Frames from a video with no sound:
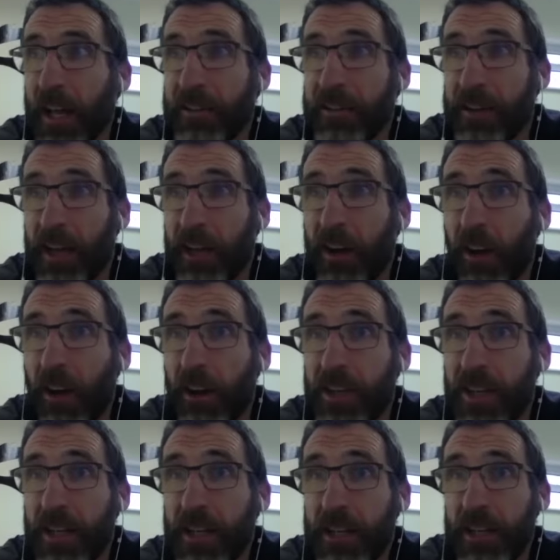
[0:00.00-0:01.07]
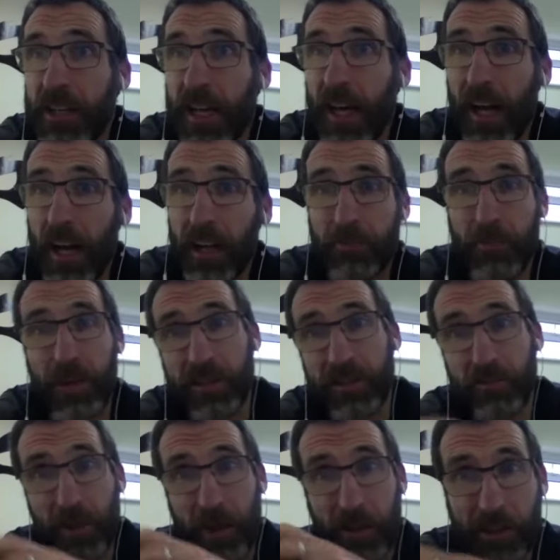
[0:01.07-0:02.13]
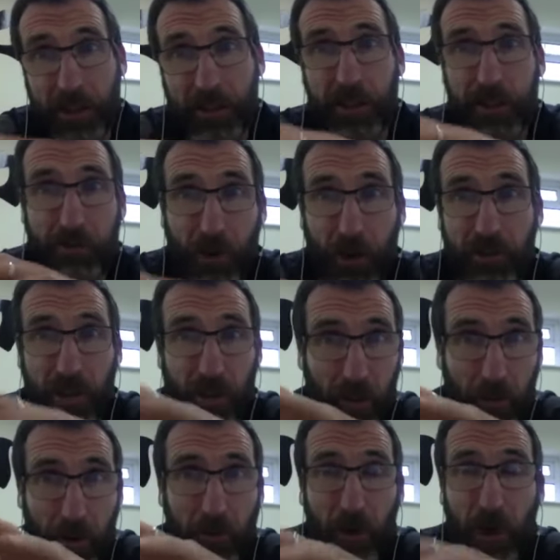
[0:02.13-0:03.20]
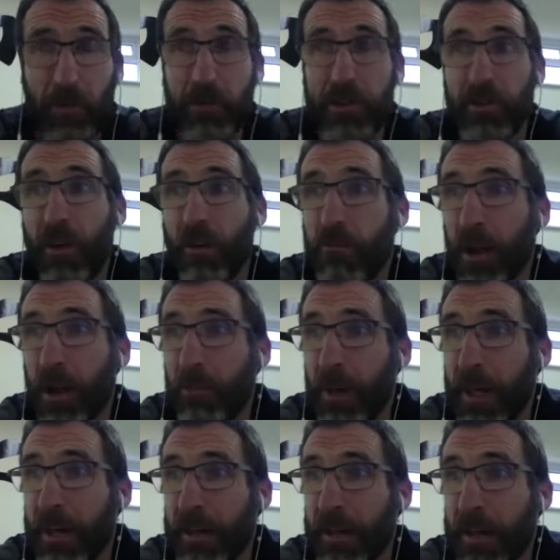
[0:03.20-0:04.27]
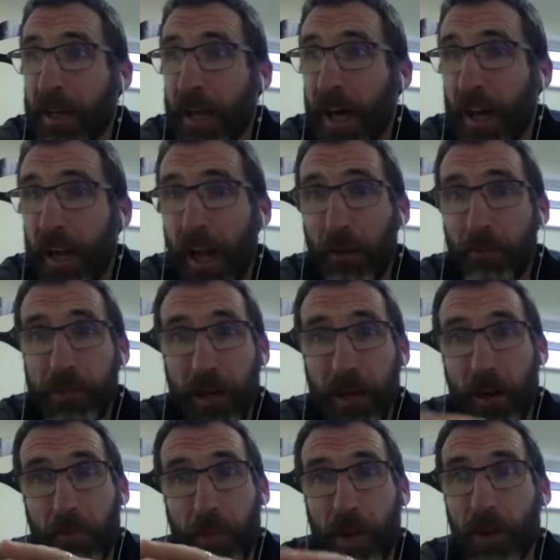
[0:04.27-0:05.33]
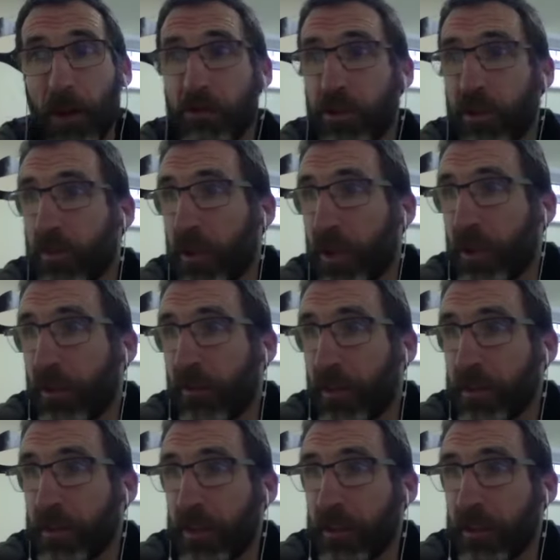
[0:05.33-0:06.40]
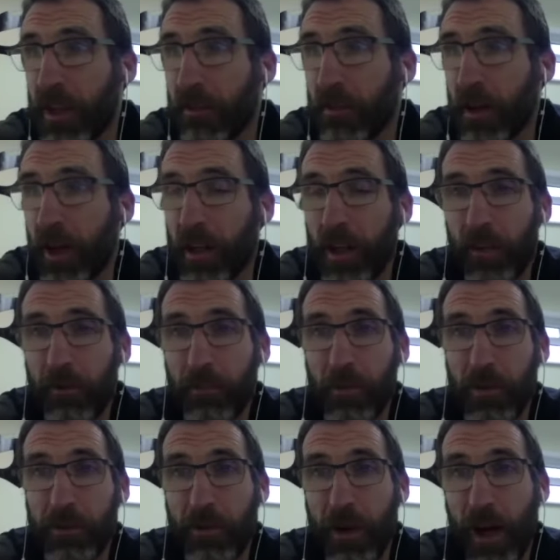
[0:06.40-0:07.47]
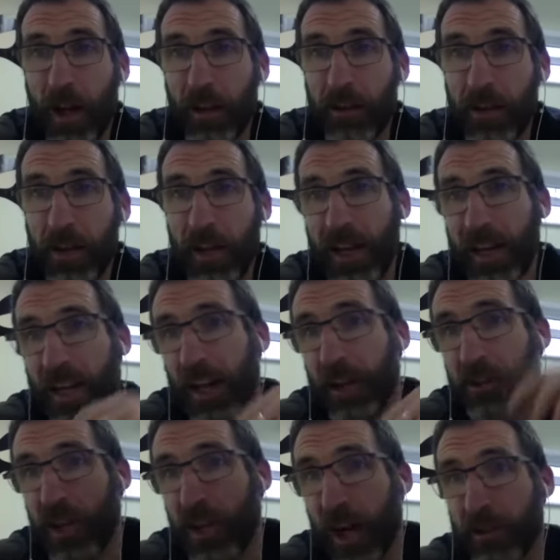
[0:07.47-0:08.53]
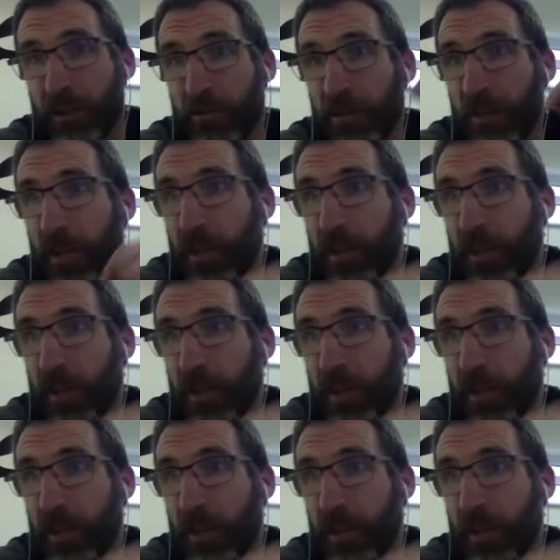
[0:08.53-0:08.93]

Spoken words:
psychology. And my research project, all my work was around rugby. And I helped out a bit of coaching with the university team at Loughborough as well, and kind of shadowed